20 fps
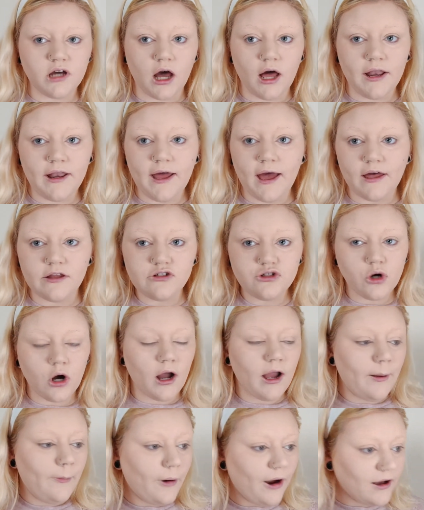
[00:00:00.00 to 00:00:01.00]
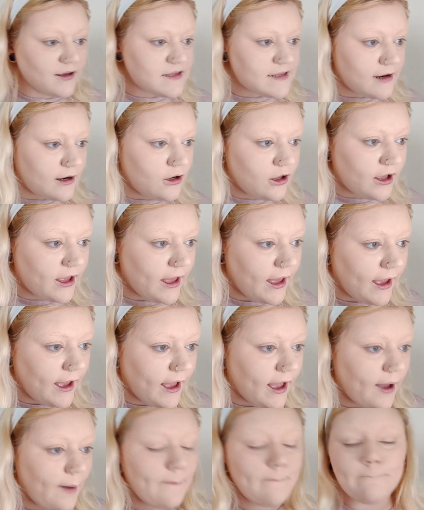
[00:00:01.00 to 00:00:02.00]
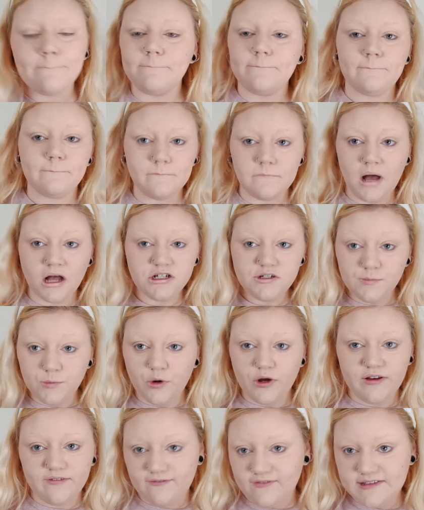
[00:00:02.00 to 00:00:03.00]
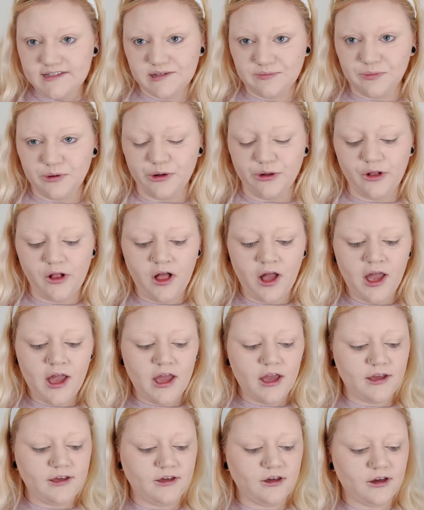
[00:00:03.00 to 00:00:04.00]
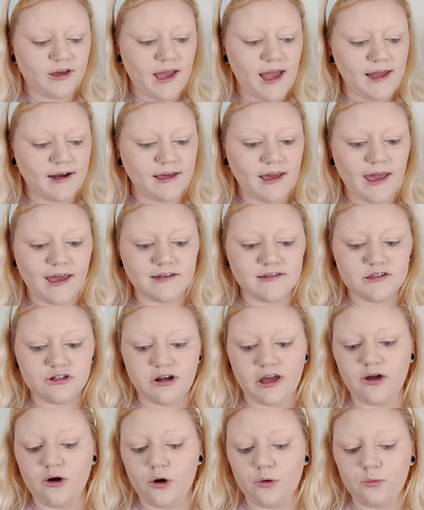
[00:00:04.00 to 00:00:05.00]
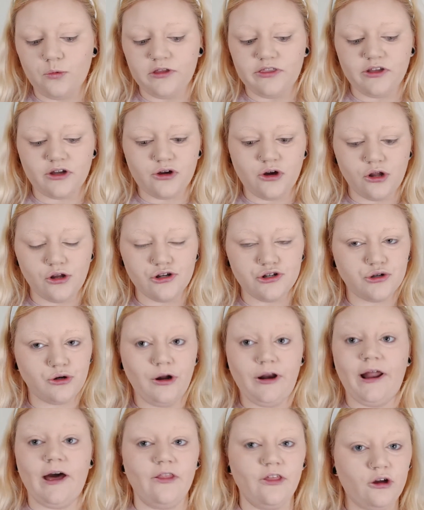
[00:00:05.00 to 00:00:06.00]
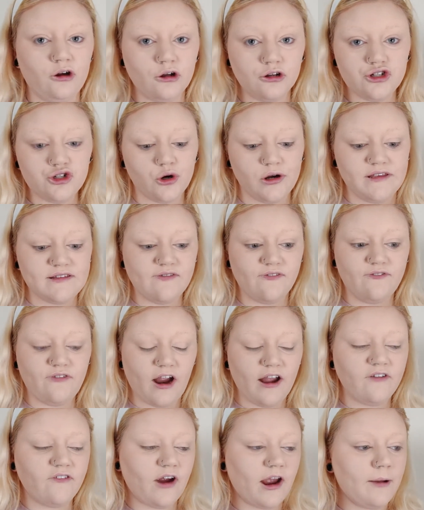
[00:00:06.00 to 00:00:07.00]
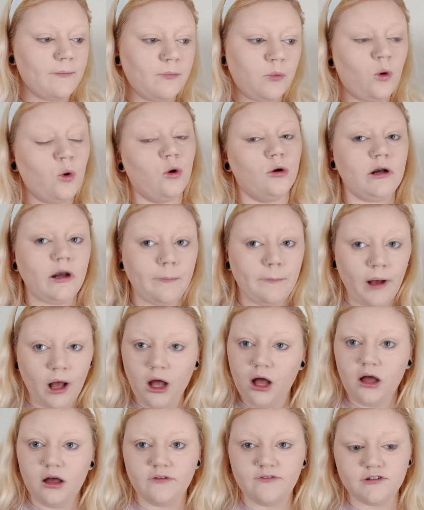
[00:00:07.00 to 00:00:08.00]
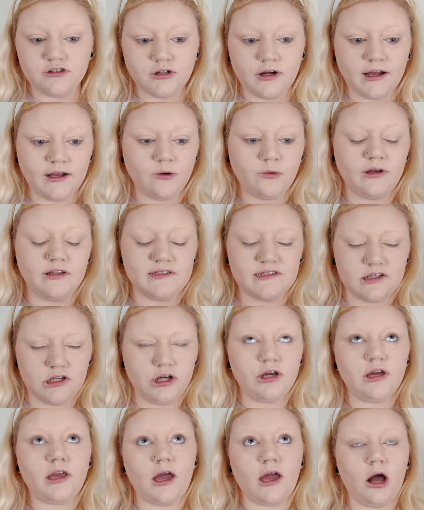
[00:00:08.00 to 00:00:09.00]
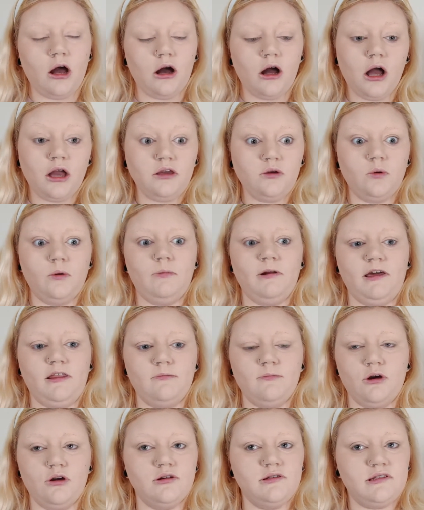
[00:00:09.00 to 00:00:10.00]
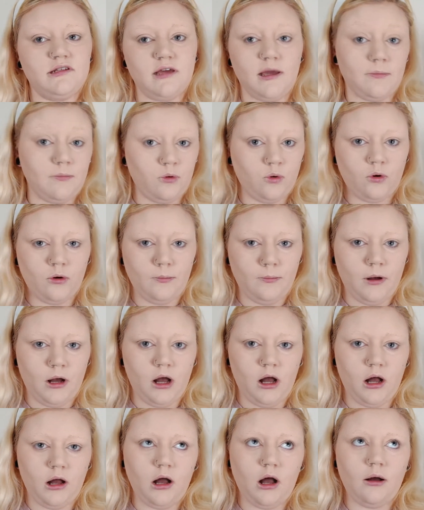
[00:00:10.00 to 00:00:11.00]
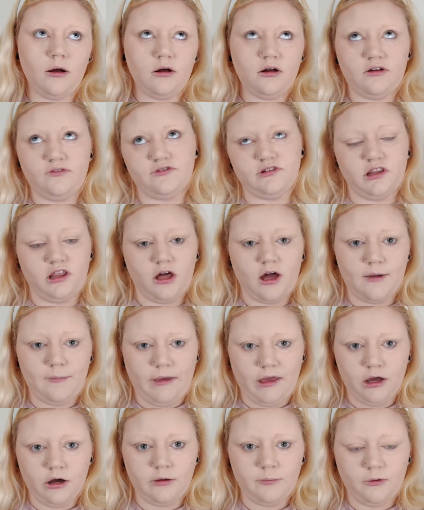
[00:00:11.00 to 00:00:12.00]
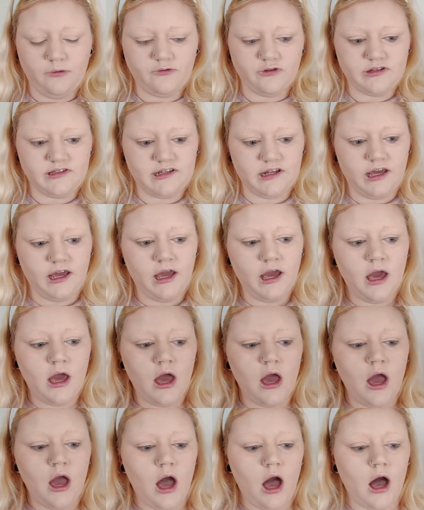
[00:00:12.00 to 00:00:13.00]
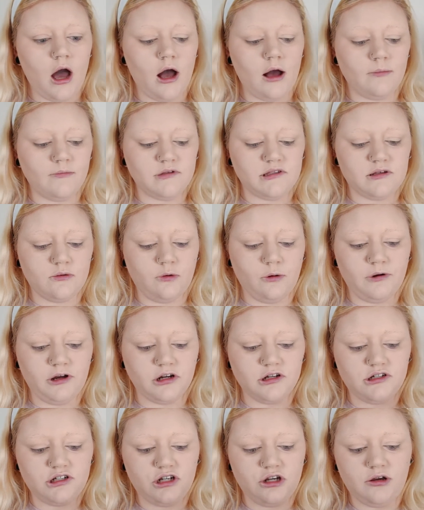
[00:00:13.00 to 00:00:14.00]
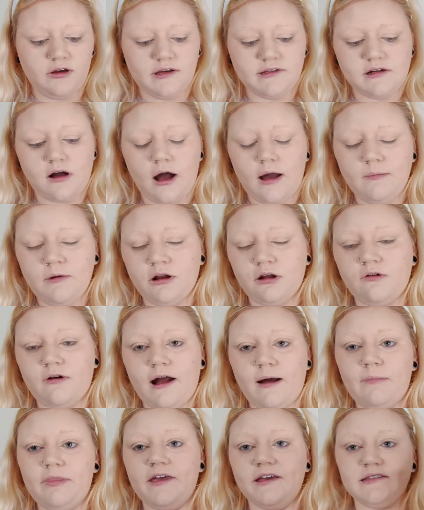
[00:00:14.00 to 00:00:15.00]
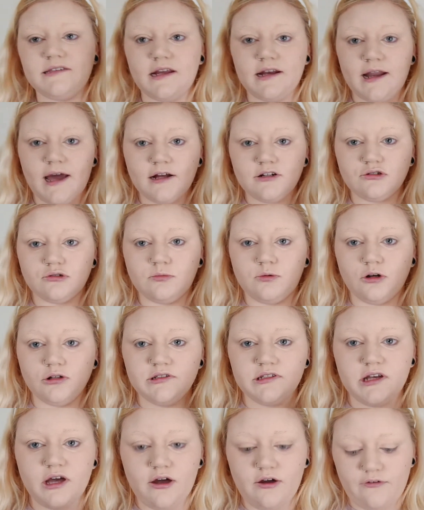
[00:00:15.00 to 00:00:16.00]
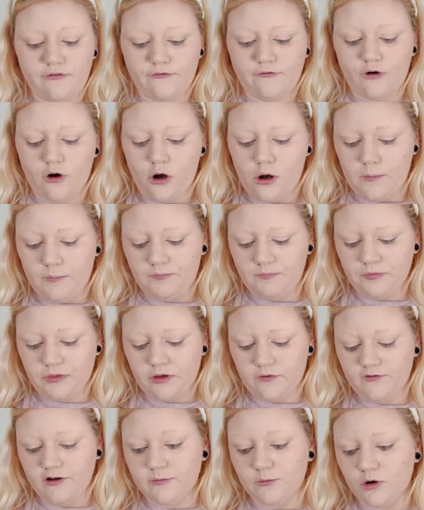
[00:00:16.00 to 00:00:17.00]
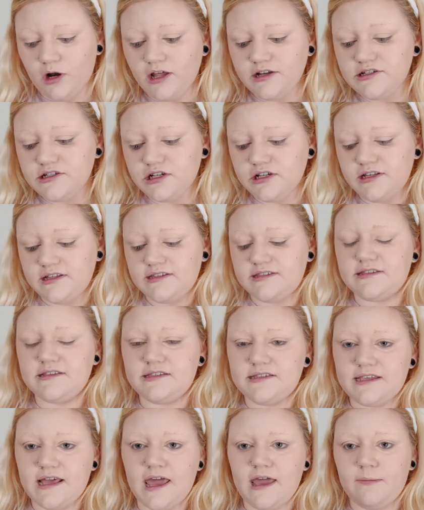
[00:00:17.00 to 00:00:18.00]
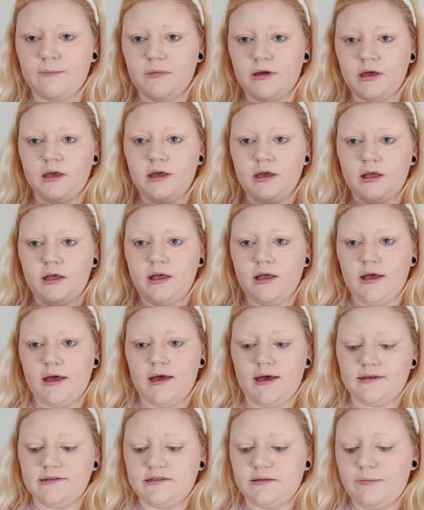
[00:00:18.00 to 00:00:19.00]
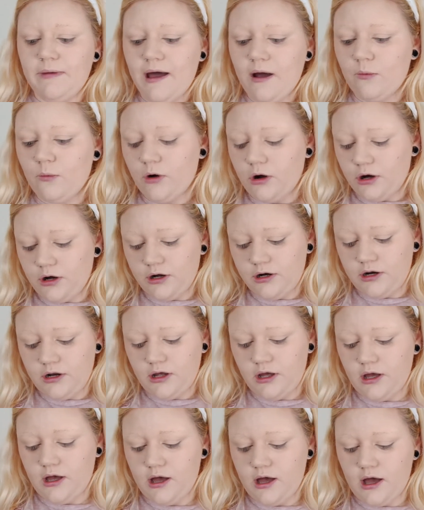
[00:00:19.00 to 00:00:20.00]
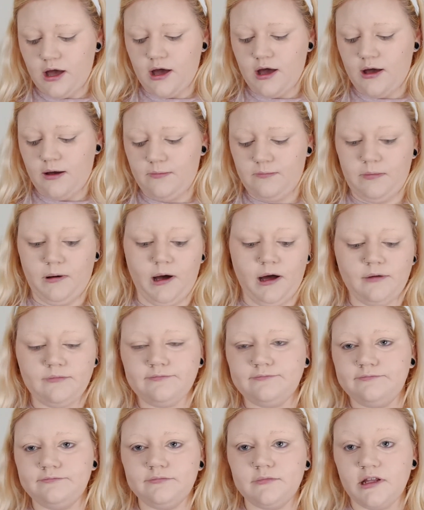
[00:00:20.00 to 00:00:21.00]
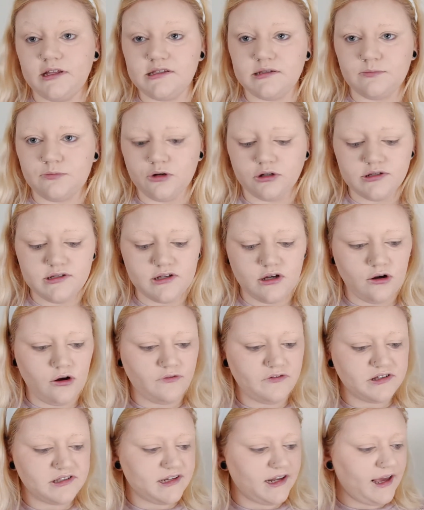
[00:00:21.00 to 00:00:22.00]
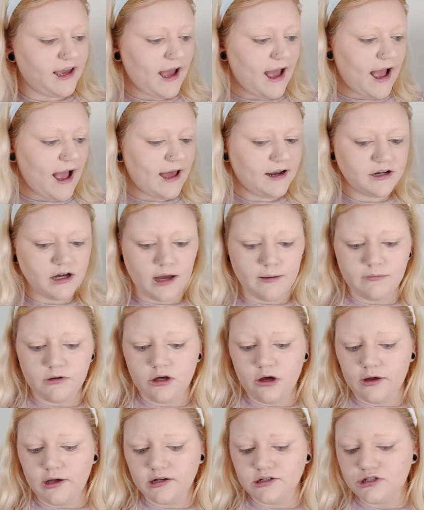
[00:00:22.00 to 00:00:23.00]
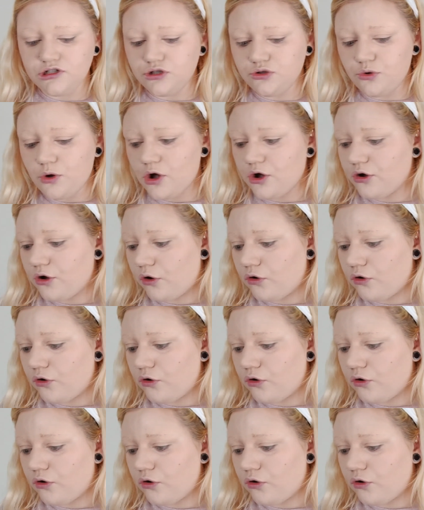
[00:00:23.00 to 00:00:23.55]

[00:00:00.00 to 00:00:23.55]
done and your eyebrows are looking much more invisible, you can get straight on with the contour. Now the contour is a very, very important part of a drag queen's look, arguably the most important part after the eye makeup, obviously. So what we're going to do is I'm going to grab this natural bronzer from Rimmel London. It's the same as the matte one, but it's a bronzer obviously, and I'm going to